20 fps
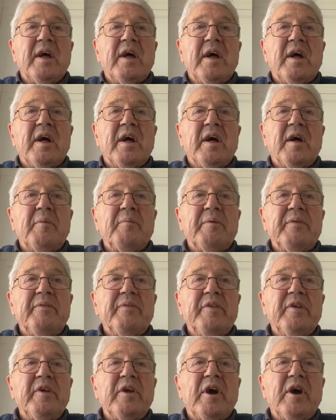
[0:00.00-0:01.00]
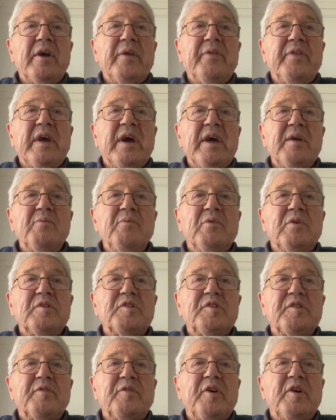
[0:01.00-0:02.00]
The aim
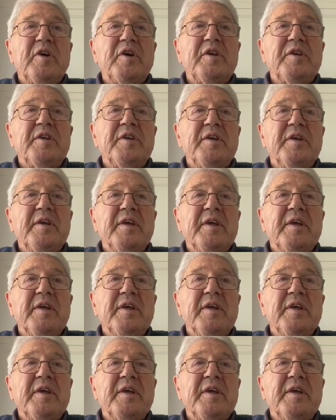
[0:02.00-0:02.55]
was to find